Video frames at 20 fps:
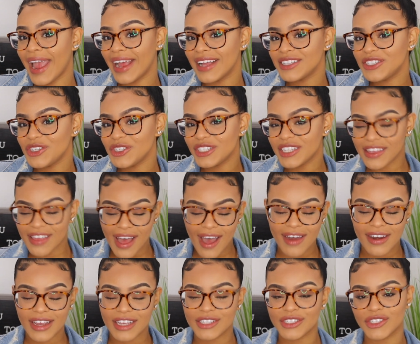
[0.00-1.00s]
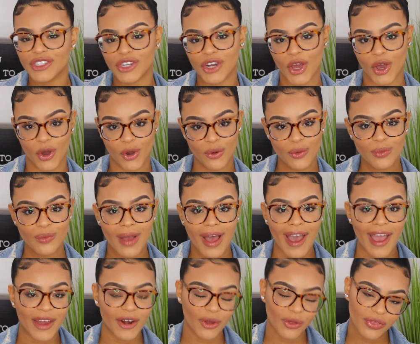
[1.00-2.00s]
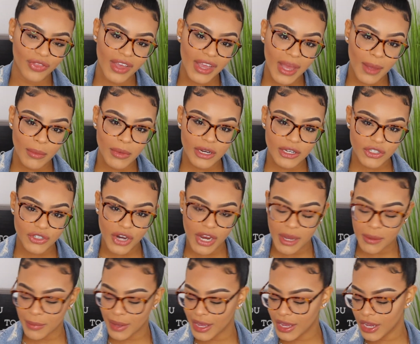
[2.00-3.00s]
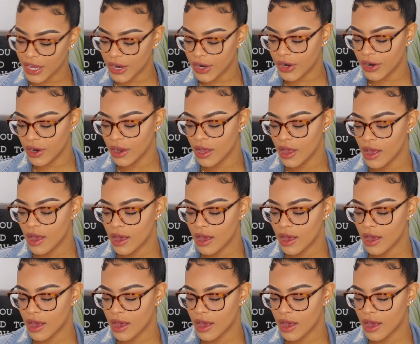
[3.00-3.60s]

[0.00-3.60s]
answer to that is no. I don't think I'm gonna straighten my hair.